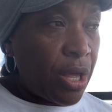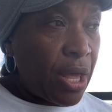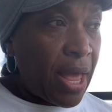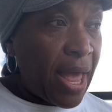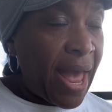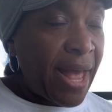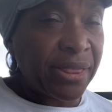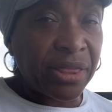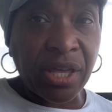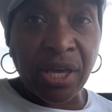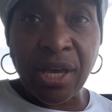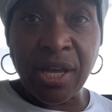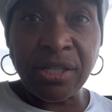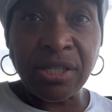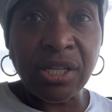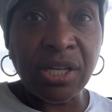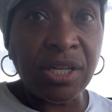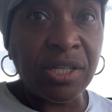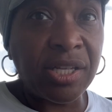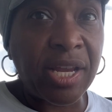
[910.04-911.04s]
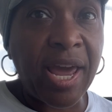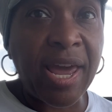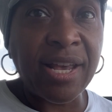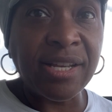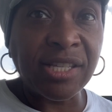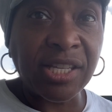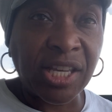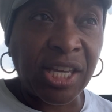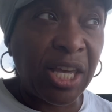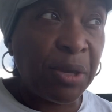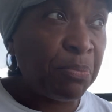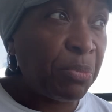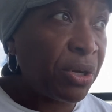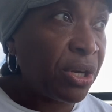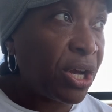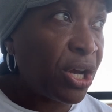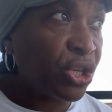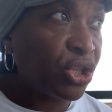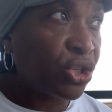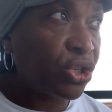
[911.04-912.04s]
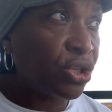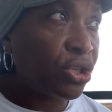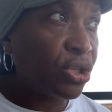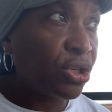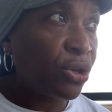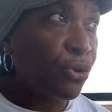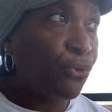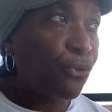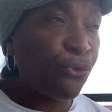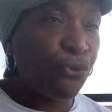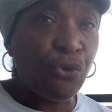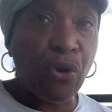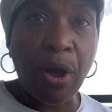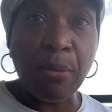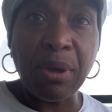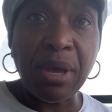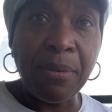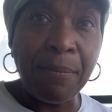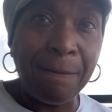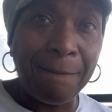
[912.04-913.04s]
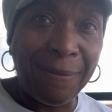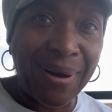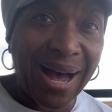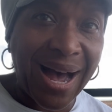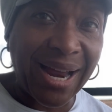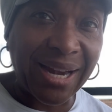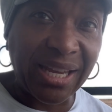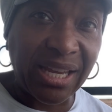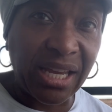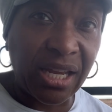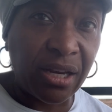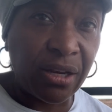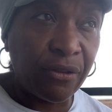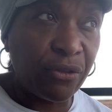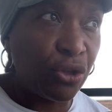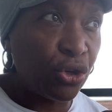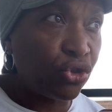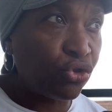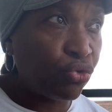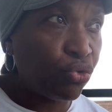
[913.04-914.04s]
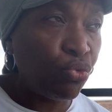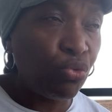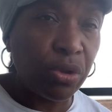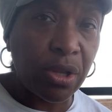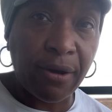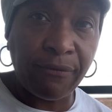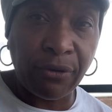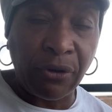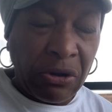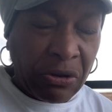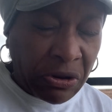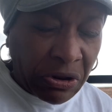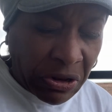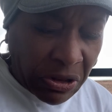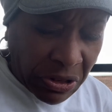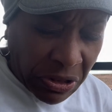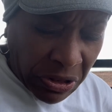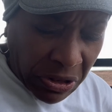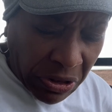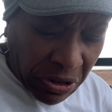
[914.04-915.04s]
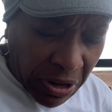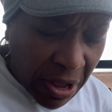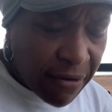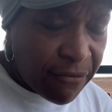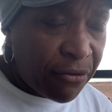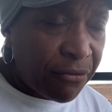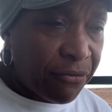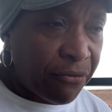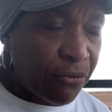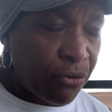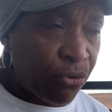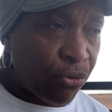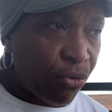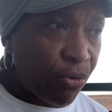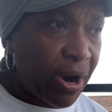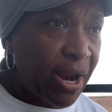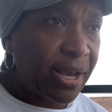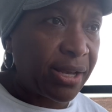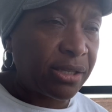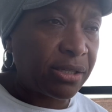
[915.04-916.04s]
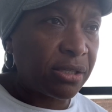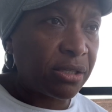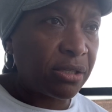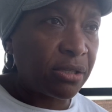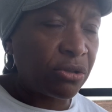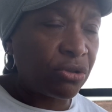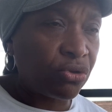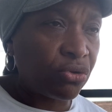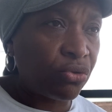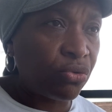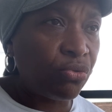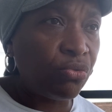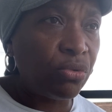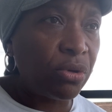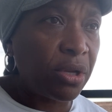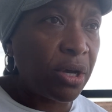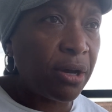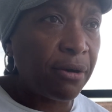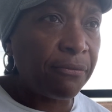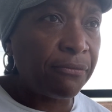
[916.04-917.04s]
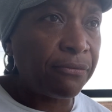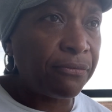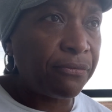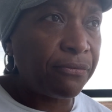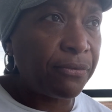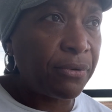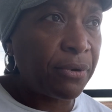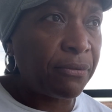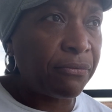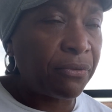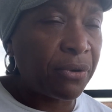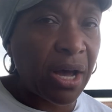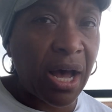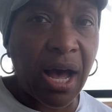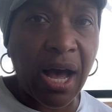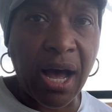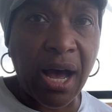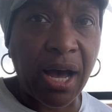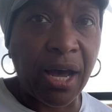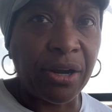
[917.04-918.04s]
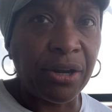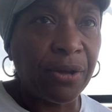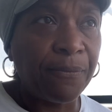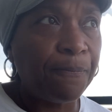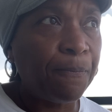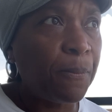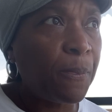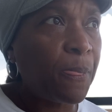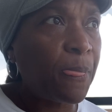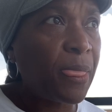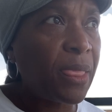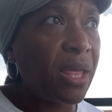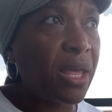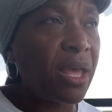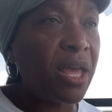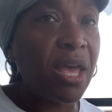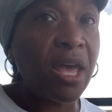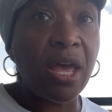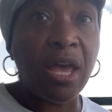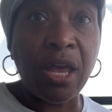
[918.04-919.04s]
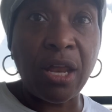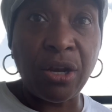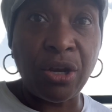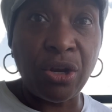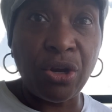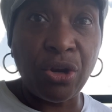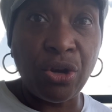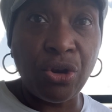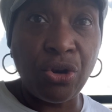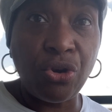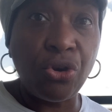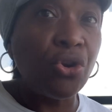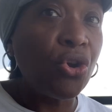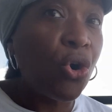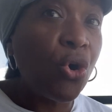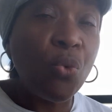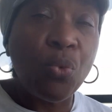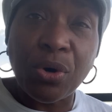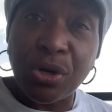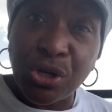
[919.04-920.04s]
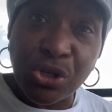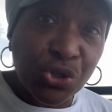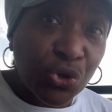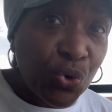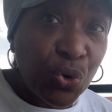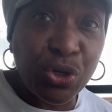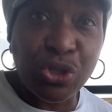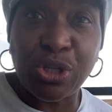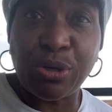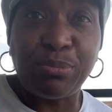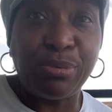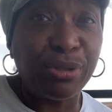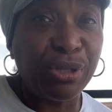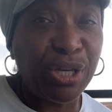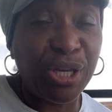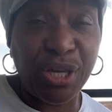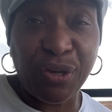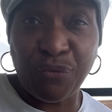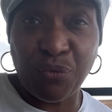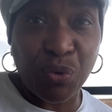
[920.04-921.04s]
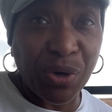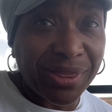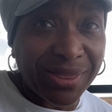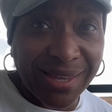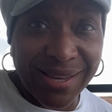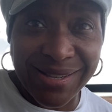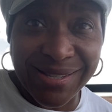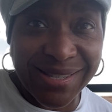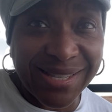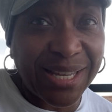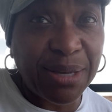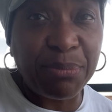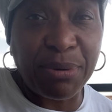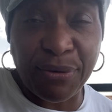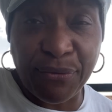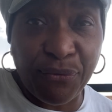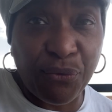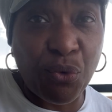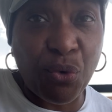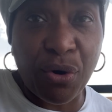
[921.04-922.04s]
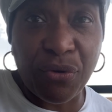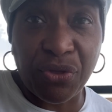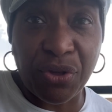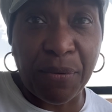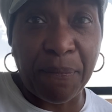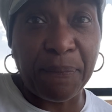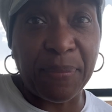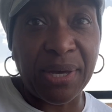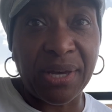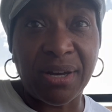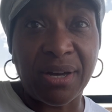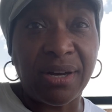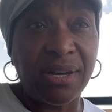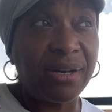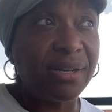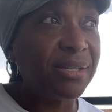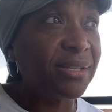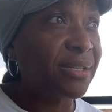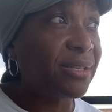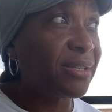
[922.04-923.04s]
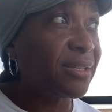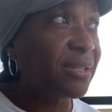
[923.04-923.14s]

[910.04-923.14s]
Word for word: at the end of the day is keeping us from embodying the true love of love of Christ, the true love of God. And no one is going to believe what they see before them because